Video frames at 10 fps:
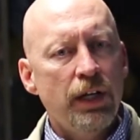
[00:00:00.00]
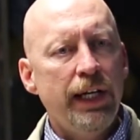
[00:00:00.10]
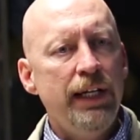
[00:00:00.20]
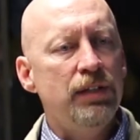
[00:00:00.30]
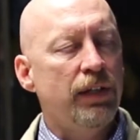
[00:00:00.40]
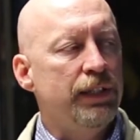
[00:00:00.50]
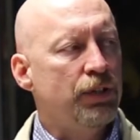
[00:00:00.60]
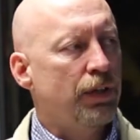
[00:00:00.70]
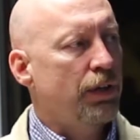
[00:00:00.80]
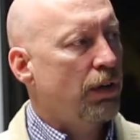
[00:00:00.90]
Easily
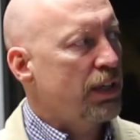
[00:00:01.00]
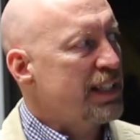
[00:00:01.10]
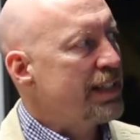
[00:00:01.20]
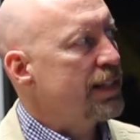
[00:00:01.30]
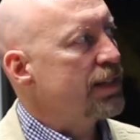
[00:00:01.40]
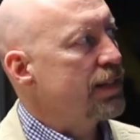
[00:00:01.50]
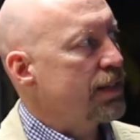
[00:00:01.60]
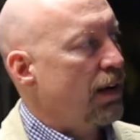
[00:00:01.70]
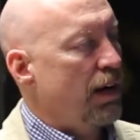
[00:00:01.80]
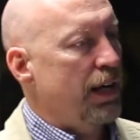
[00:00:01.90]
turned on,
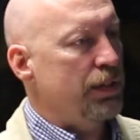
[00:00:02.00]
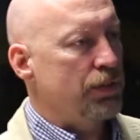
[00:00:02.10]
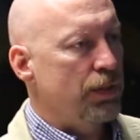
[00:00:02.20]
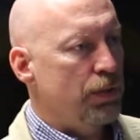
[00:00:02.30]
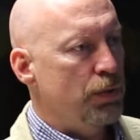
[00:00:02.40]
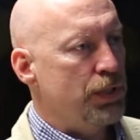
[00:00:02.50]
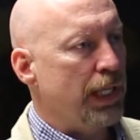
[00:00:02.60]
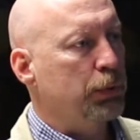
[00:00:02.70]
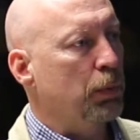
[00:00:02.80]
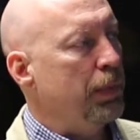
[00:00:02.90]
sensitized to
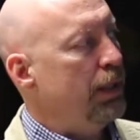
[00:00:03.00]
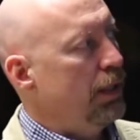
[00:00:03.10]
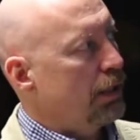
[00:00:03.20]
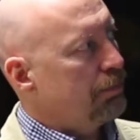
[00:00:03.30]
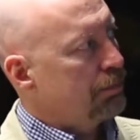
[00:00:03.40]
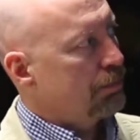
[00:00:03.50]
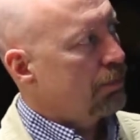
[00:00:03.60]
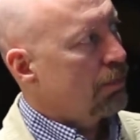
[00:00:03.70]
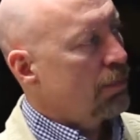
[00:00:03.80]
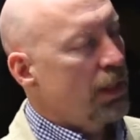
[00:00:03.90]
sexual media.
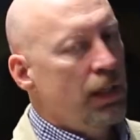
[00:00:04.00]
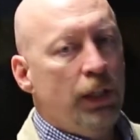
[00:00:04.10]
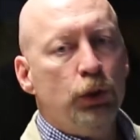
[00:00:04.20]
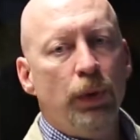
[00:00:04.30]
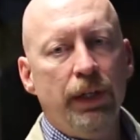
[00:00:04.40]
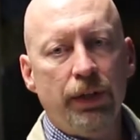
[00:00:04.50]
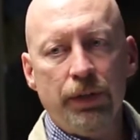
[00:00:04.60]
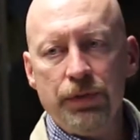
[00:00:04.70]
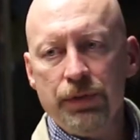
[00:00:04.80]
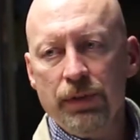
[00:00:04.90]

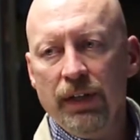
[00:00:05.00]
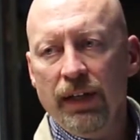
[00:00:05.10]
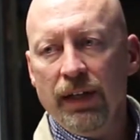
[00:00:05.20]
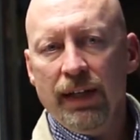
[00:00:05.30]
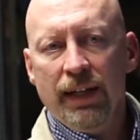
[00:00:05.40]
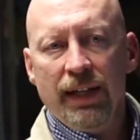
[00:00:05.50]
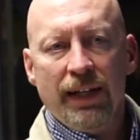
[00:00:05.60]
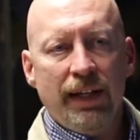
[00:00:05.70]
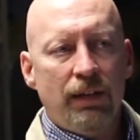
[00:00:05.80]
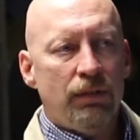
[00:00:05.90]
Triggers.
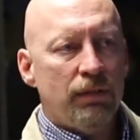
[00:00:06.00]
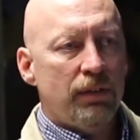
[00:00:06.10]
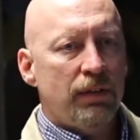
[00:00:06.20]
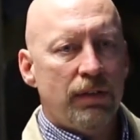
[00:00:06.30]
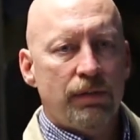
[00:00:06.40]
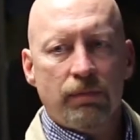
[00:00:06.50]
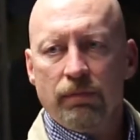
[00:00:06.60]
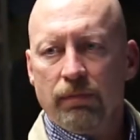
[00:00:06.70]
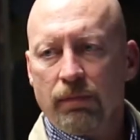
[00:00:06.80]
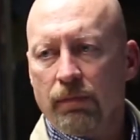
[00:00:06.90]
Now,
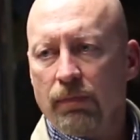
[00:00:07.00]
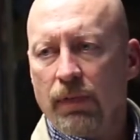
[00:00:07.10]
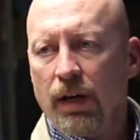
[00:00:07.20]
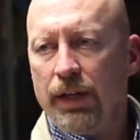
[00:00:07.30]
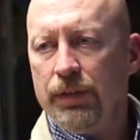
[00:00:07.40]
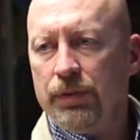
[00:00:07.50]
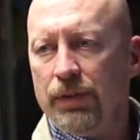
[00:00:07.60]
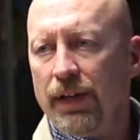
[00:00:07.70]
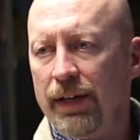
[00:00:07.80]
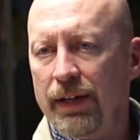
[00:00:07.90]
I
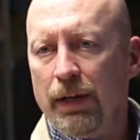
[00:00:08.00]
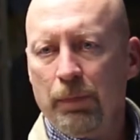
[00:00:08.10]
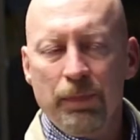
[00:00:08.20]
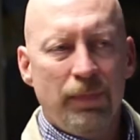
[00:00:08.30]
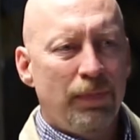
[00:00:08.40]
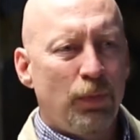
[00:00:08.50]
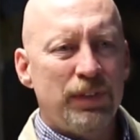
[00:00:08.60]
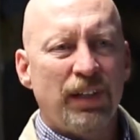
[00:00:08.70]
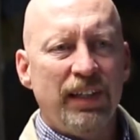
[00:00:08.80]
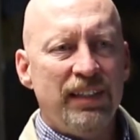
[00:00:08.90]
was
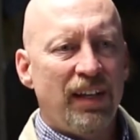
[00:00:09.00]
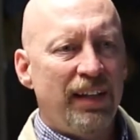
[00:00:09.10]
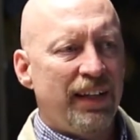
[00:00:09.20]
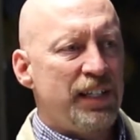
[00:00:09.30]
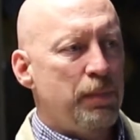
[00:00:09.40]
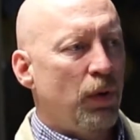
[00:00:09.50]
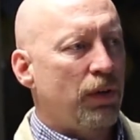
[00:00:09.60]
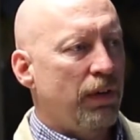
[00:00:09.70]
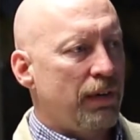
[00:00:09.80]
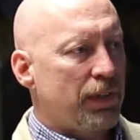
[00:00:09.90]
the least likely
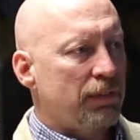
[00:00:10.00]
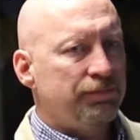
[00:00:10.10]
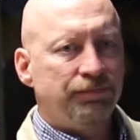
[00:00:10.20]
smoker ever.